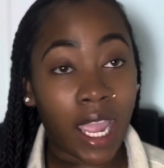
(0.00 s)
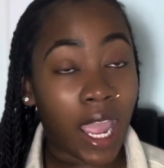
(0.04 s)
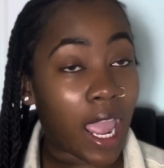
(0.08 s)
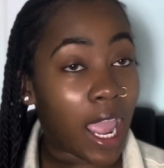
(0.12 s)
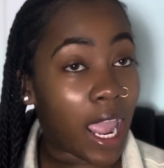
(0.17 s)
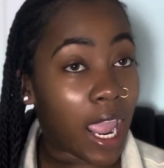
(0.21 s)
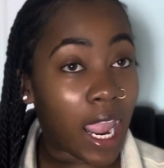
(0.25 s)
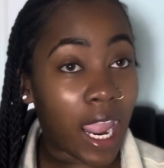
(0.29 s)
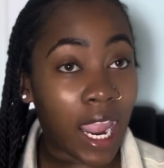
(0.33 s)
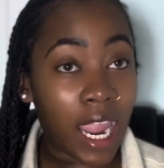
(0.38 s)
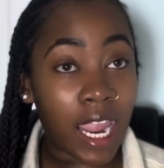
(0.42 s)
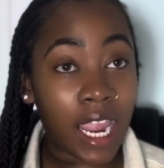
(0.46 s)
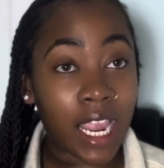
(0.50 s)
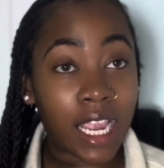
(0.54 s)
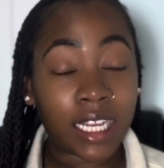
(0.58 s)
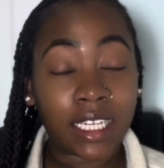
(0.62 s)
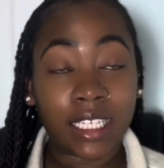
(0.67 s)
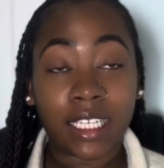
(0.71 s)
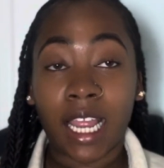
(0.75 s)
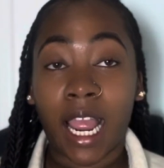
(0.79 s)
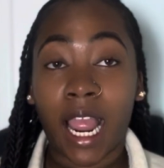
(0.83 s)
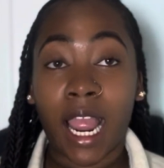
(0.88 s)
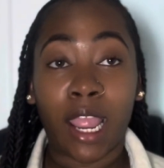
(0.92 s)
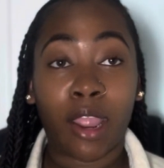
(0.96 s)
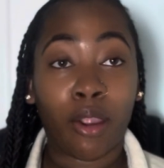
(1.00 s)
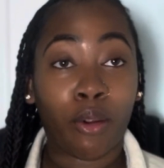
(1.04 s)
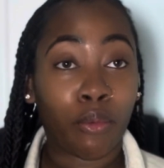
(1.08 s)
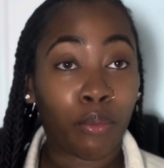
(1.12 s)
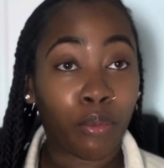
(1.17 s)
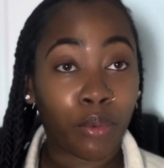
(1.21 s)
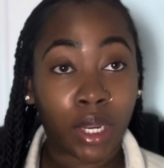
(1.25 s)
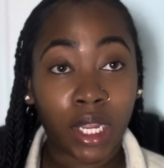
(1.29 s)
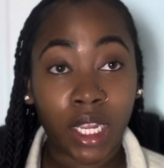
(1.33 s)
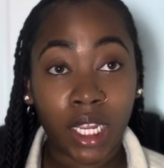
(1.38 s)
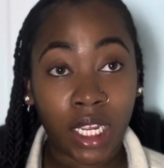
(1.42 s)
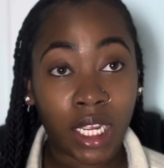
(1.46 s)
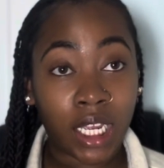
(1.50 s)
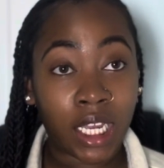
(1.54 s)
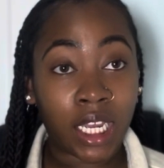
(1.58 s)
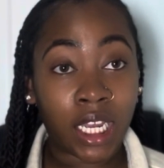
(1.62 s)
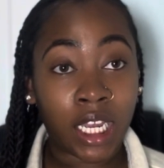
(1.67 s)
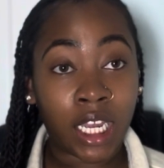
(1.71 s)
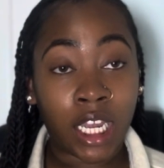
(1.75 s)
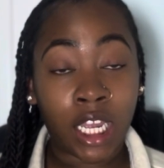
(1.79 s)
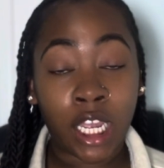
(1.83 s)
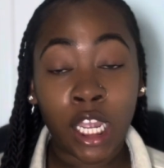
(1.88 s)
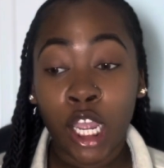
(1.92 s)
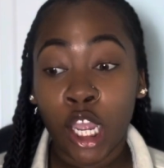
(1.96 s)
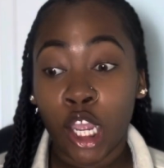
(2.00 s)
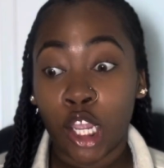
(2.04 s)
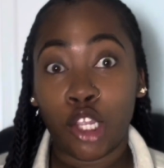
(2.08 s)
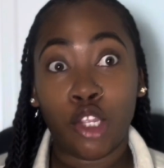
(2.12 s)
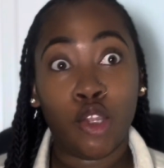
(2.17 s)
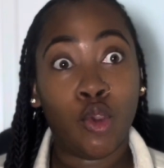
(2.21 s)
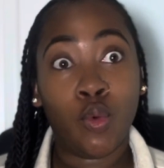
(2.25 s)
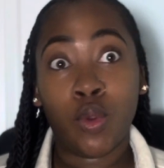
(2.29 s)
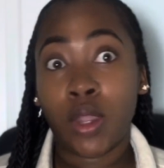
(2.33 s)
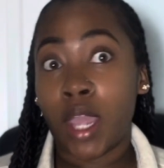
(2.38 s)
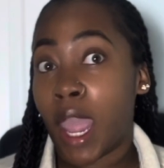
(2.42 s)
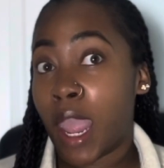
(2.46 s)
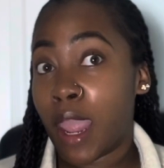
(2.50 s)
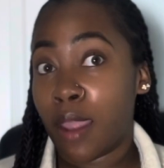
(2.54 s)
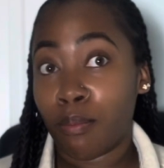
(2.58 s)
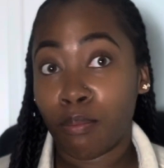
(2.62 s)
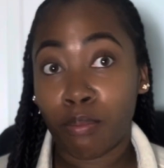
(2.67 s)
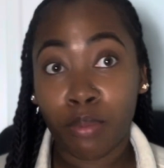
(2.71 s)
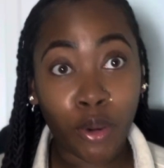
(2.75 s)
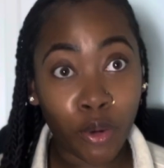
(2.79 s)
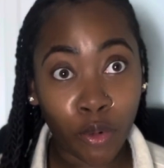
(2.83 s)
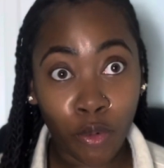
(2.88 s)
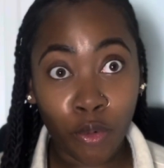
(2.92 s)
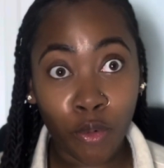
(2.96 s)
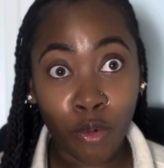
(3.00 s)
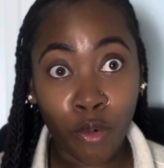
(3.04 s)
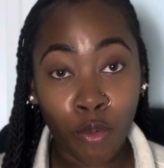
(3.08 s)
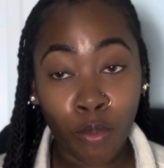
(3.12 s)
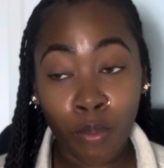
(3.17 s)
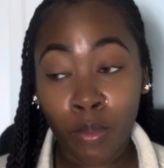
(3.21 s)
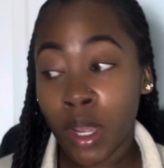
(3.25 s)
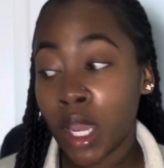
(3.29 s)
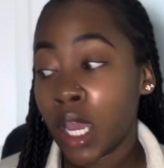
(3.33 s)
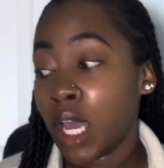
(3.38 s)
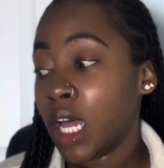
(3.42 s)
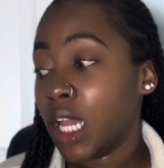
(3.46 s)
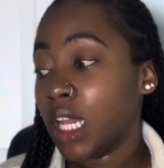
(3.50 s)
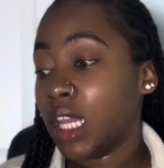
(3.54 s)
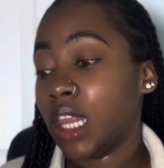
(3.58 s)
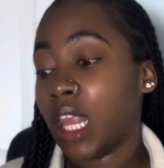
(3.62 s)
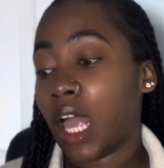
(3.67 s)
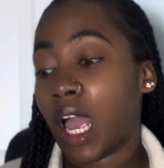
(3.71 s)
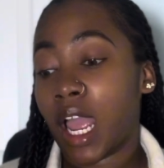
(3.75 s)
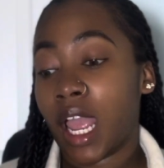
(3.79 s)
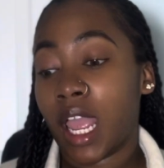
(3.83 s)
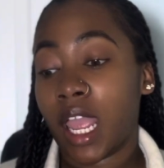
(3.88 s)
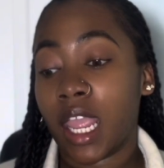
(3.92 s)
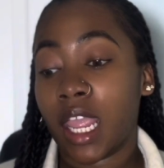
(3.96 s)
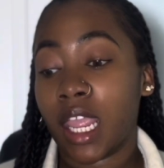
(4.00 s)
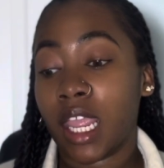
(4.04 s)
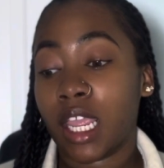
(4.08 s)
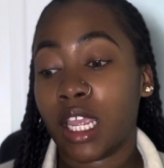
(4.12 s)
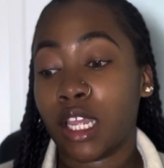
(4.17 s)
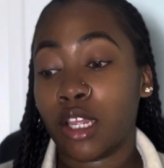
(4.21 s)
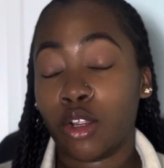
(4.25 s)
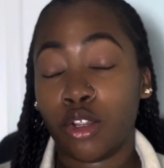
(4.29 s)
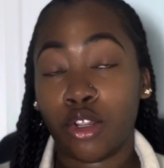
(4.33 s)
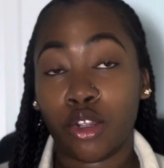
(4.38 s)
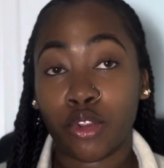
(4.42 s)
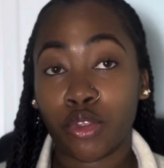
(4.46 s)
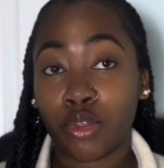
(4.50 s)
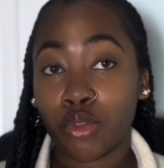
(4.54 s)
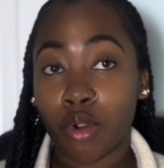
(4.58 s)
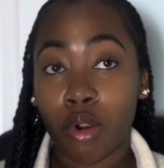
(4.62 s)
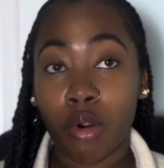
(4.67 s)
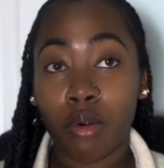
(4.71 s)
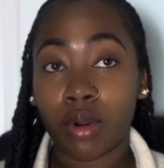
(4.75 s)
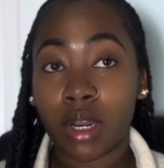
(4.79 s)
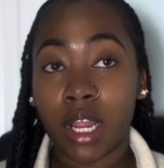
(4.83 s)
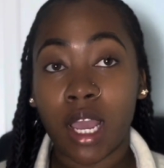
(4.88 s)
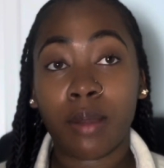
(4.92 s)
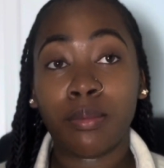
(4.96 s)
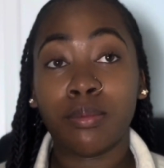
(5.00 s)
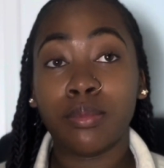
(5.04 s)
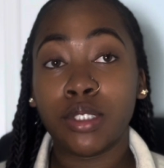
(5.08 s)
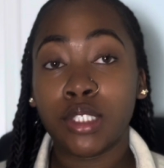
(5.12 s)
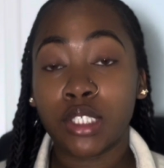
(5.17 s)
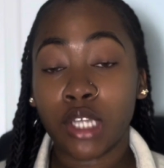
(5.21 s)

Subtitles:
ache, diarrhea, you can't poop, like you're throwing up.